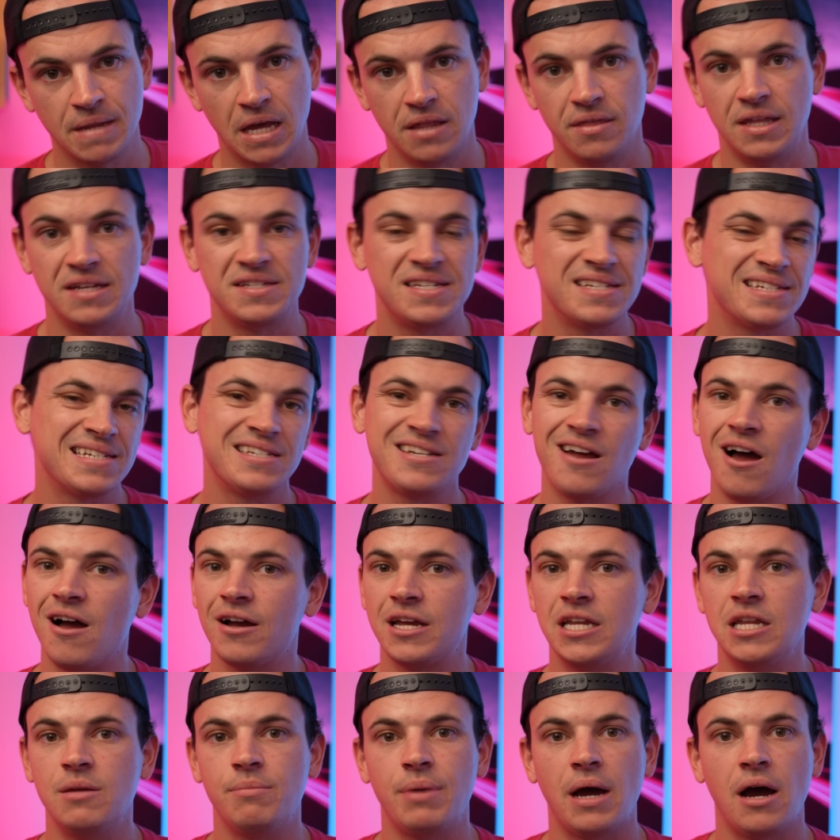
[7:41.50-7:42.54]
This isn't
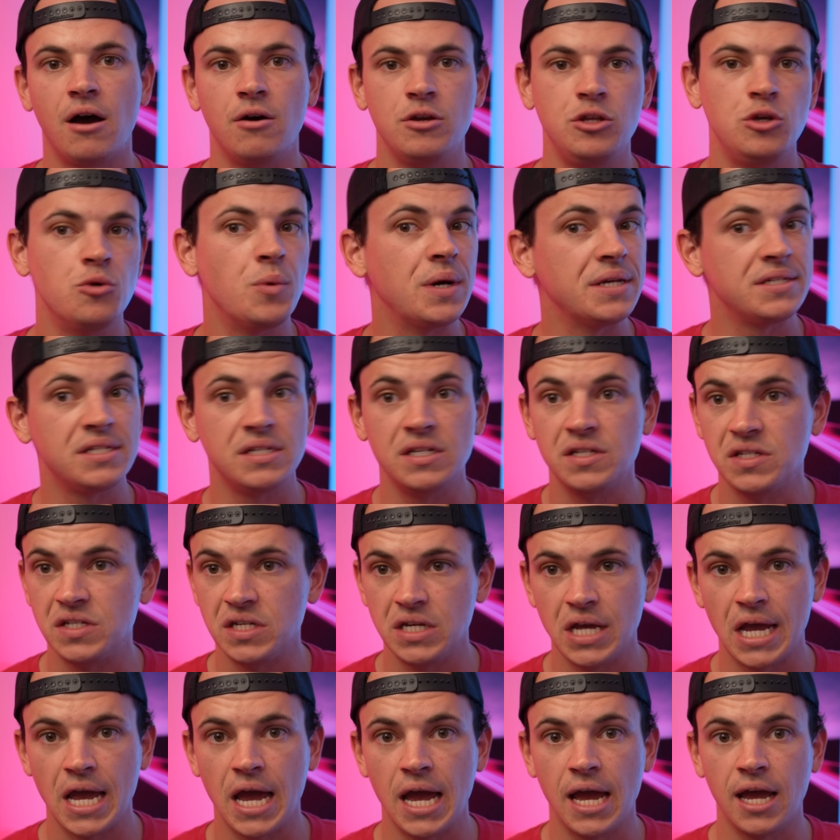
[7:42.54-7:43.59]
talking about
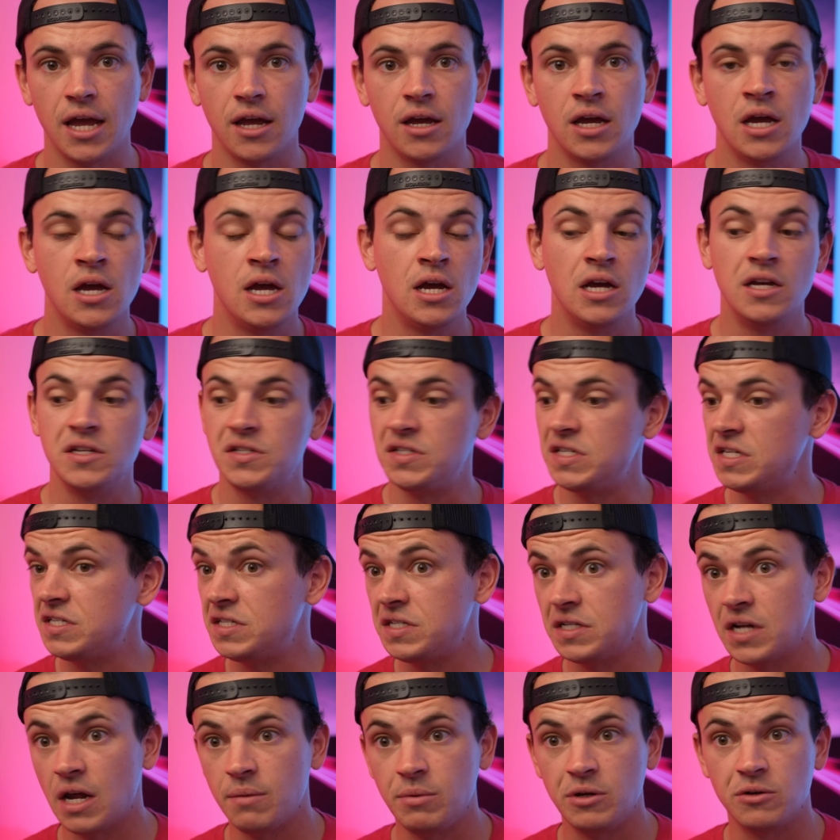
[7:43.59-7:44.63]
USCCA,
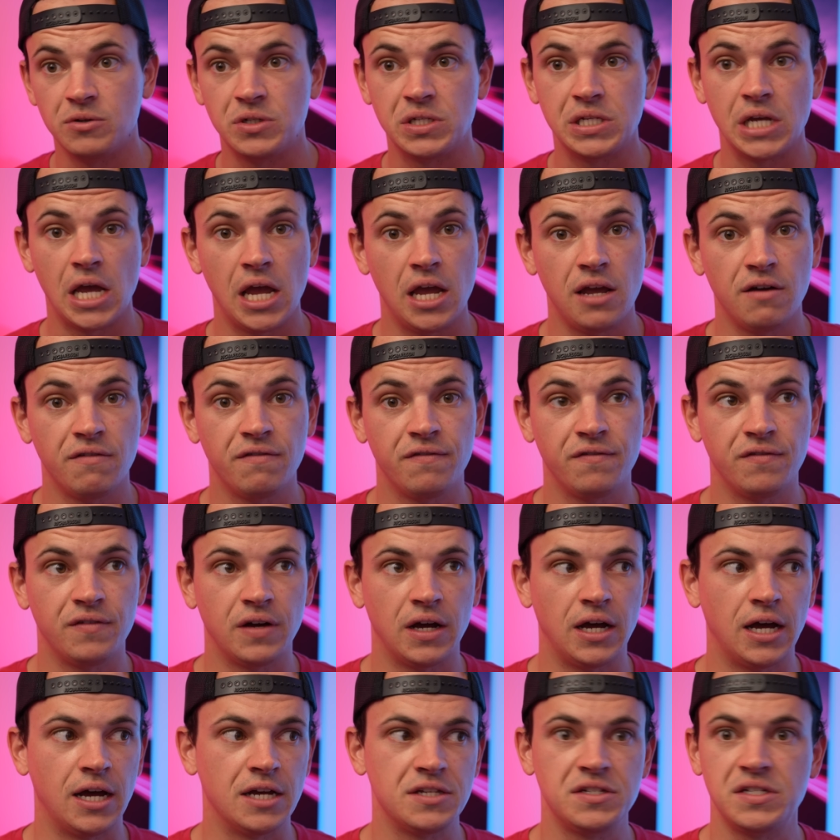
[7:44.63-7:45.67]
CCW Safe,
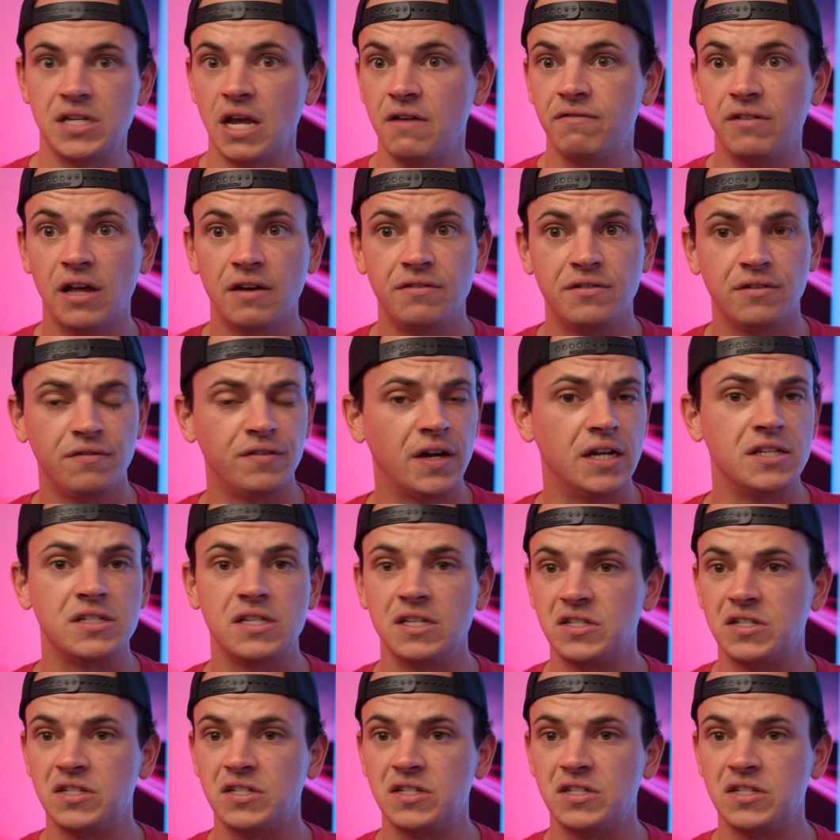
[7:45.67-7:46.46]
uh, Safe Life Defense.